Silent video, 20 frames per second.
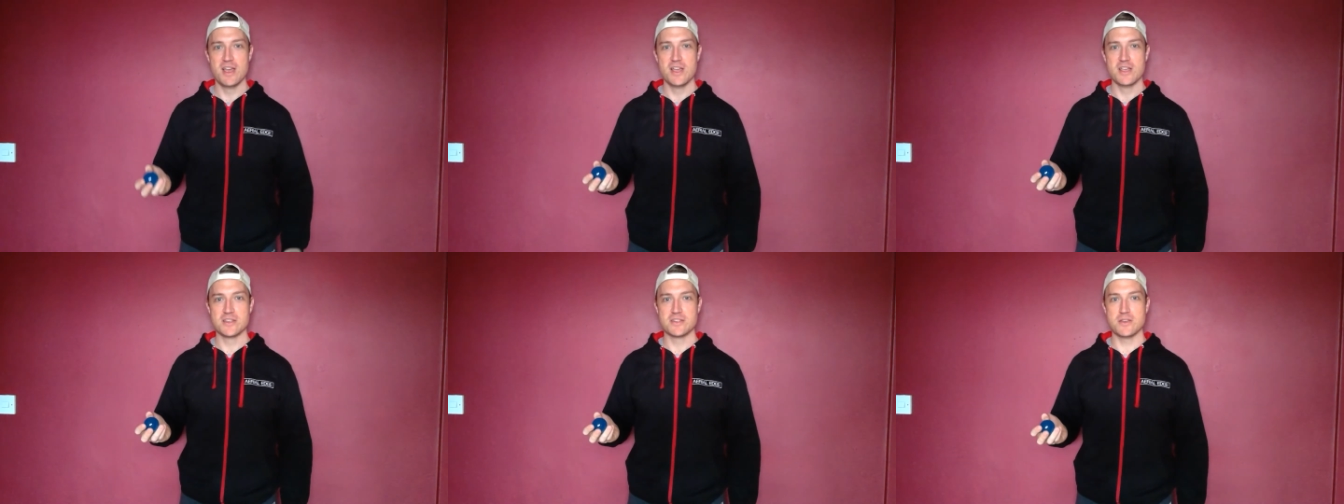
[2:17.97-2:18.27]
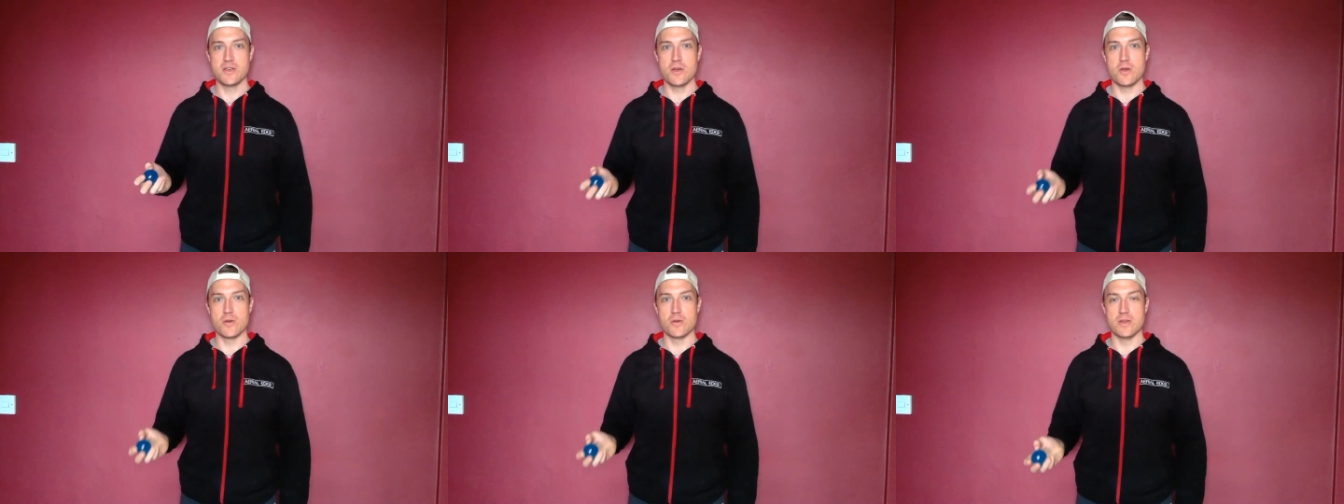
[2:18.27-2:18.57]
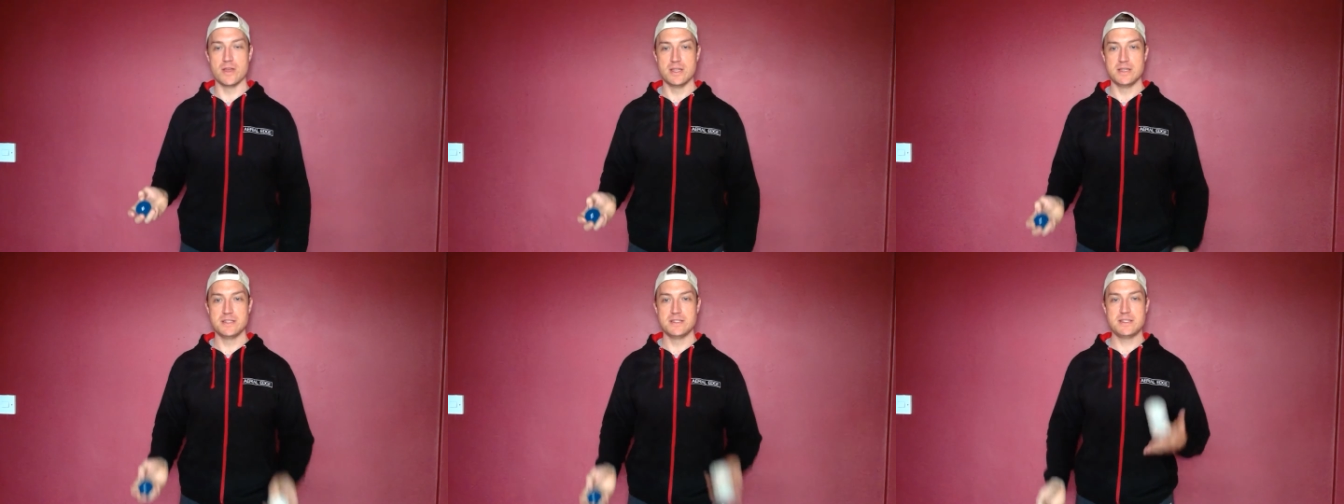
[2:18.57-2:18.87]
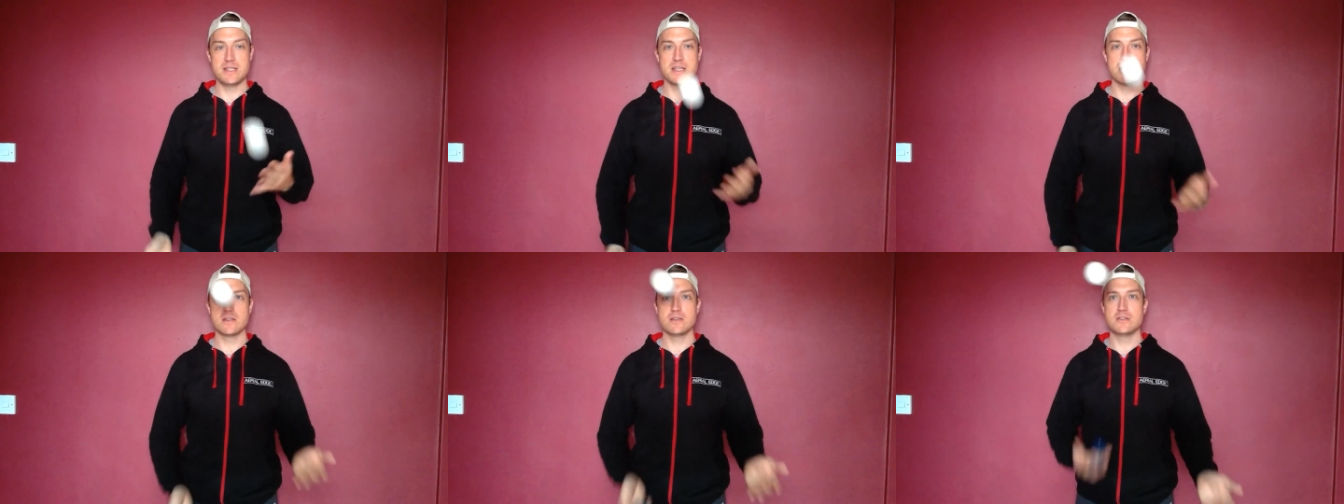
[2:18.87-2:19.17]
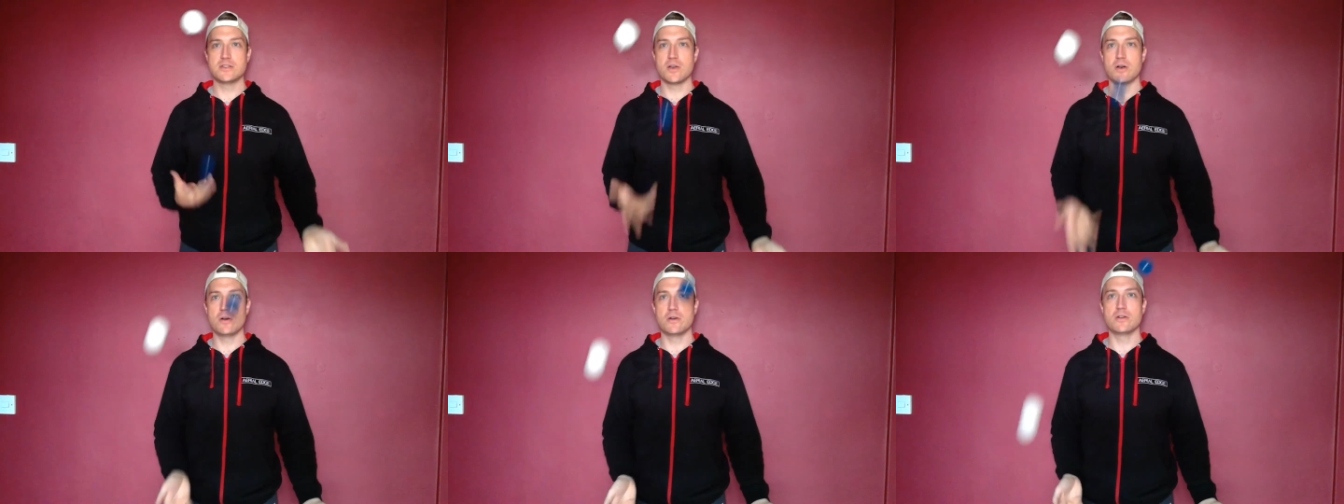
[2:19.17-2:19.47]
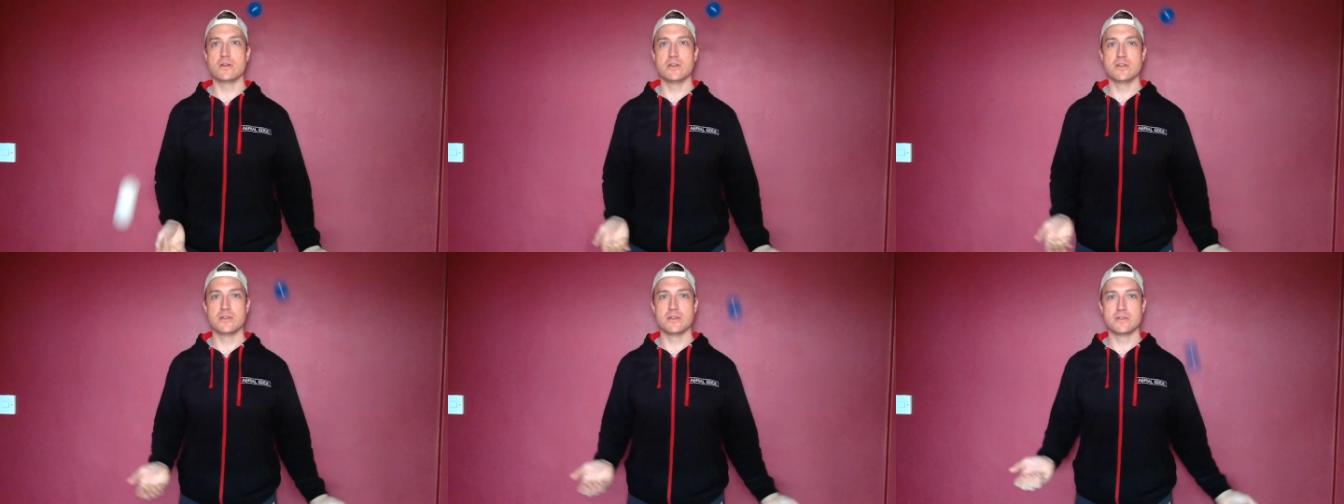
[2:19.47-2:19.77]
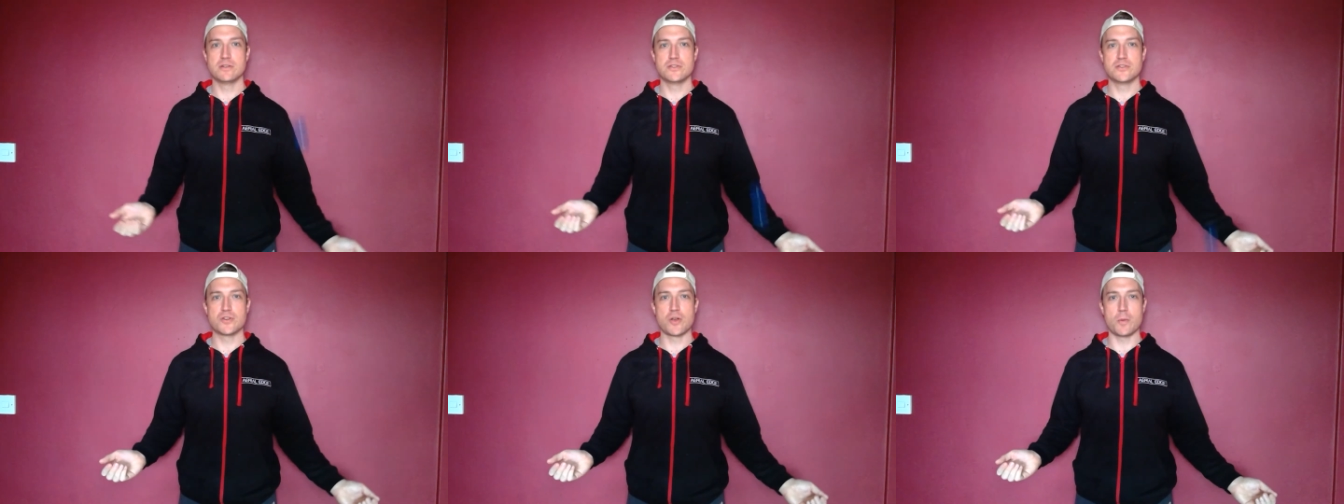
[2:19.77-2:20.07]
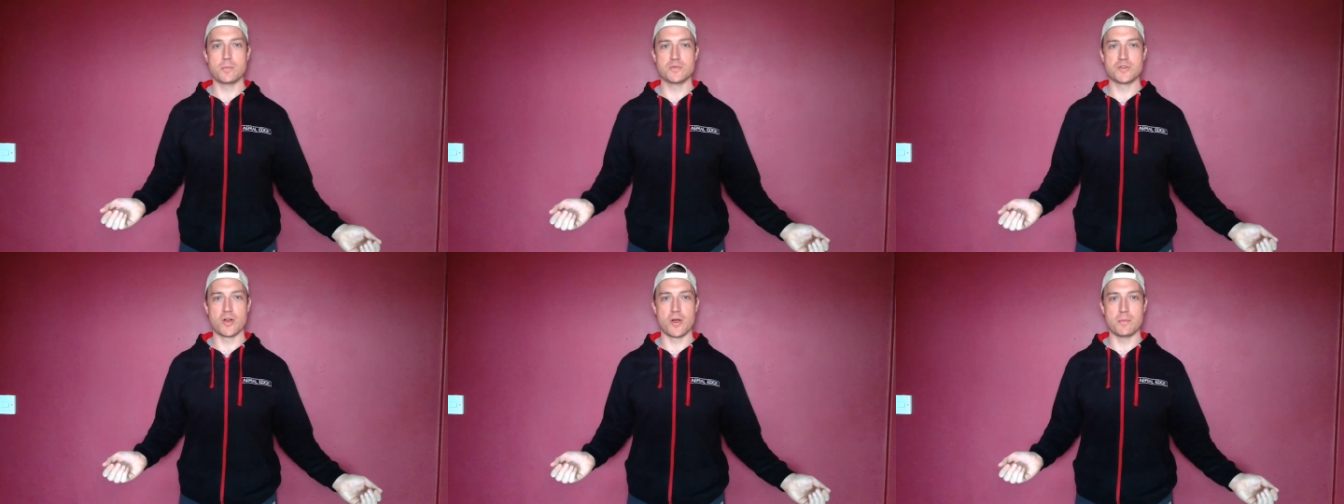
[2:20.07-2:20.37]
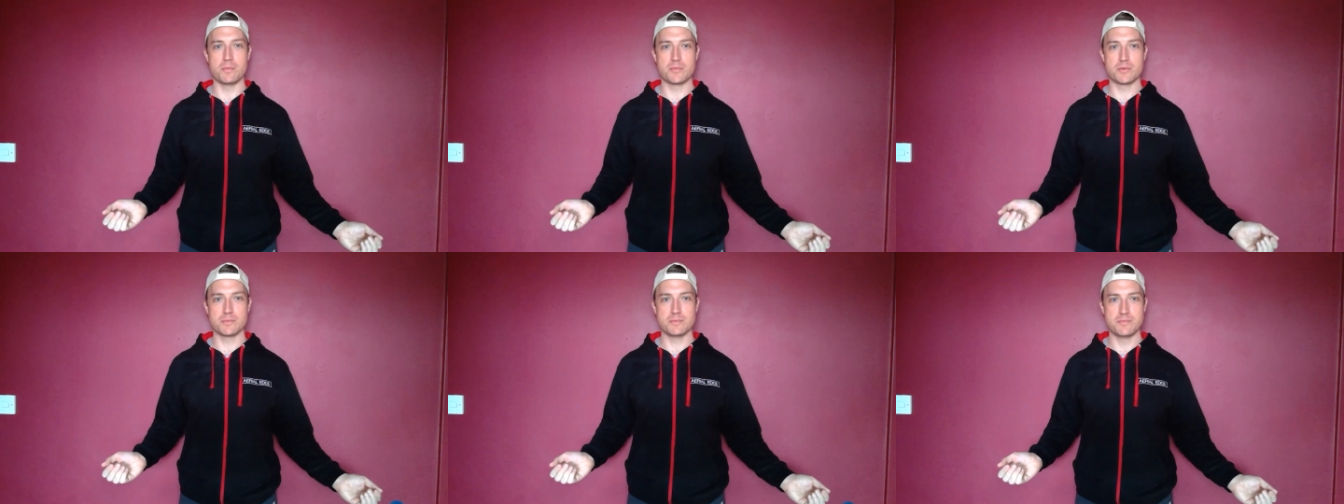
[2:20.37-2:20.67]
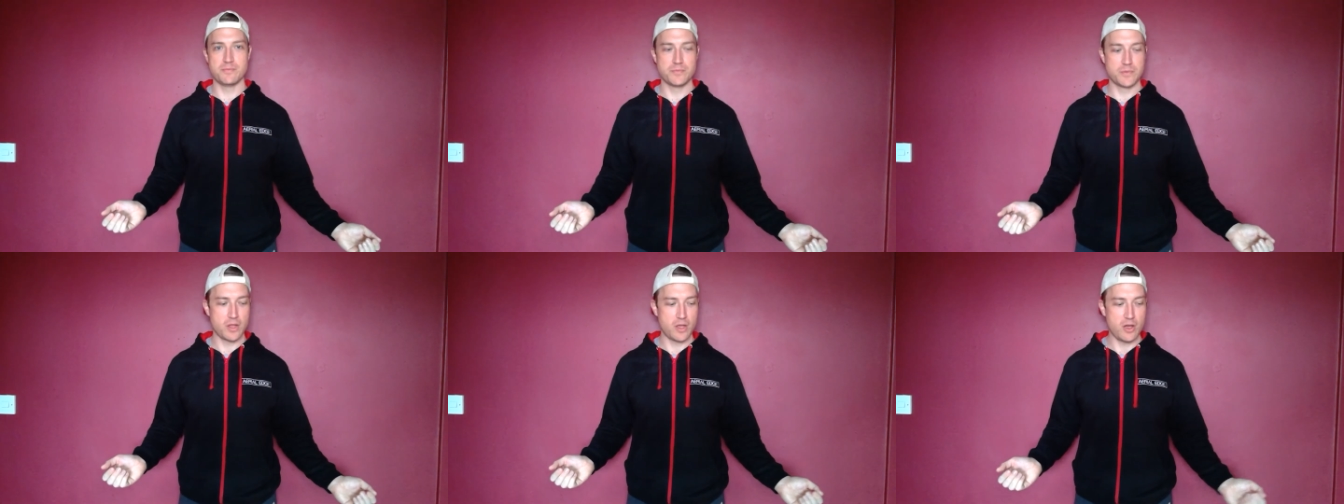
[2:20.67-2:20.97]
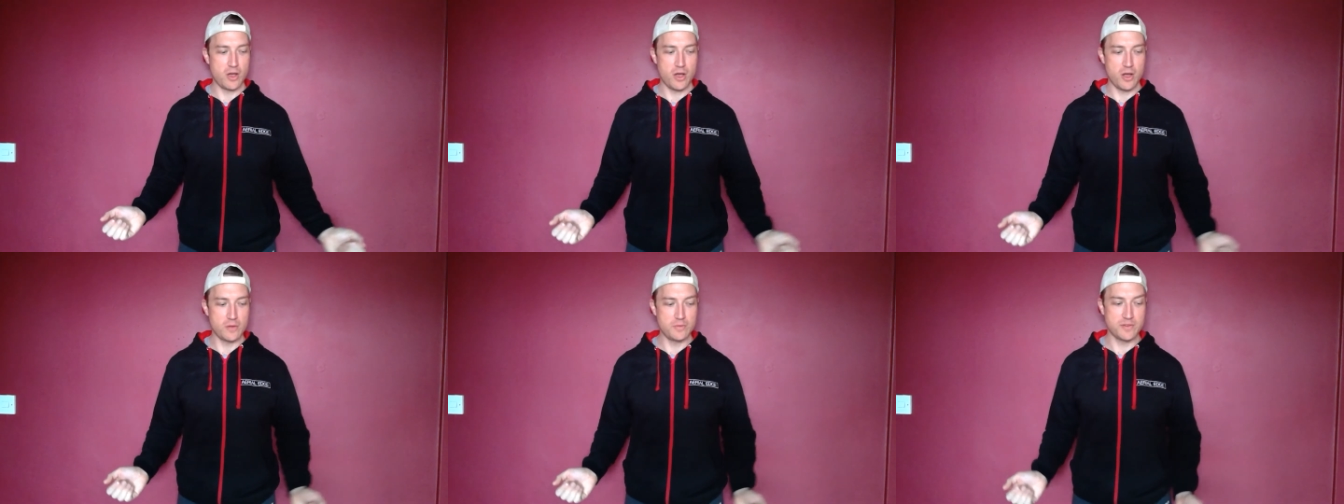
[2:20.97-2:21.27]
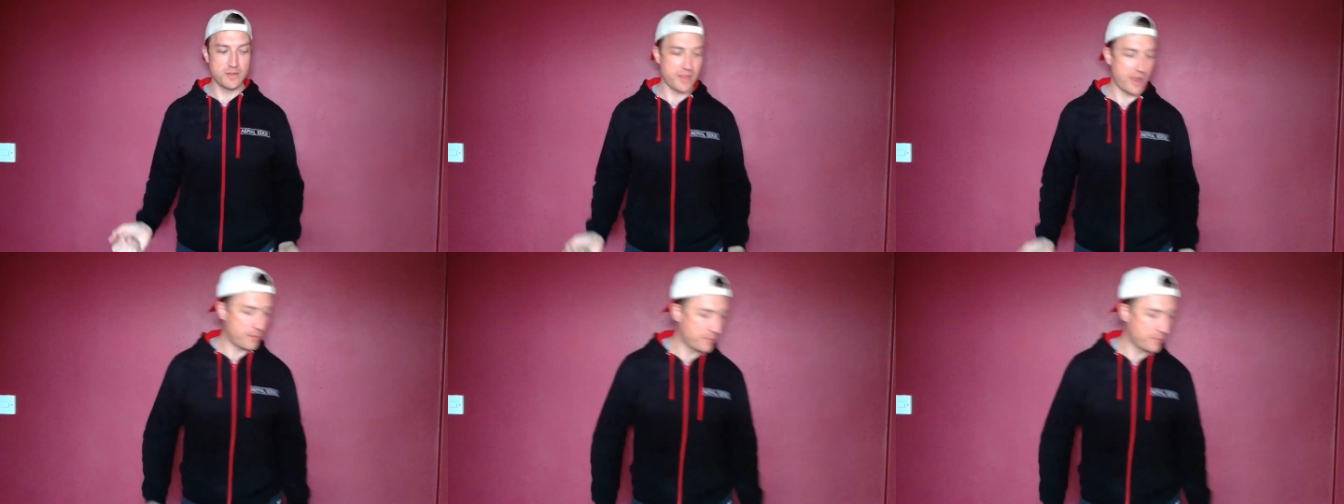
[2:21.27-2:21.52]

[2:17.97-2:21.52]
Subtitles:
So ding, dong, drop, drop. For that